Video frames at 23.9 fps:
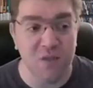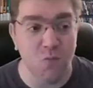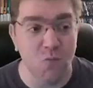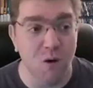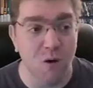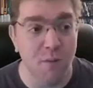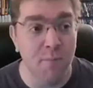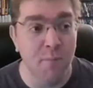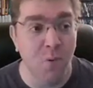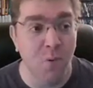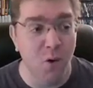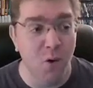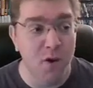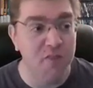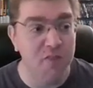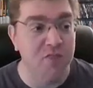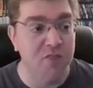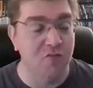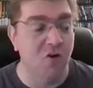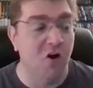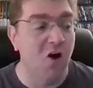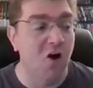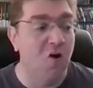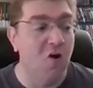At one point,
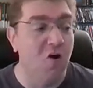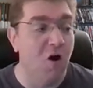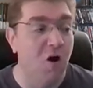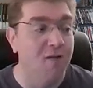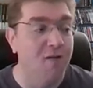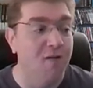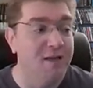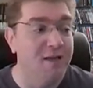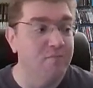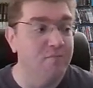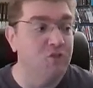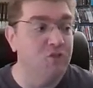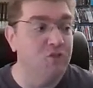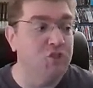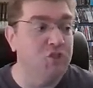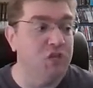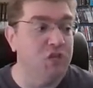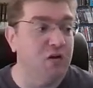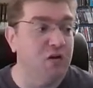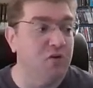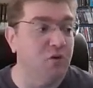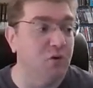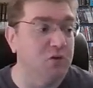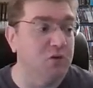Thrawn called him
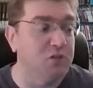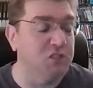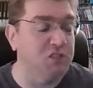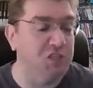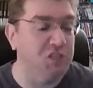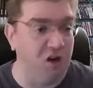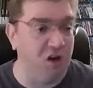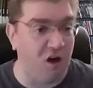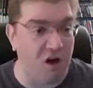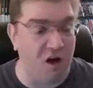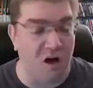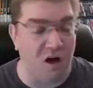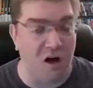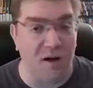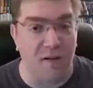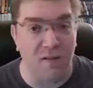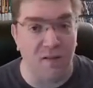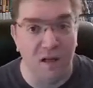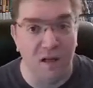General Skoll.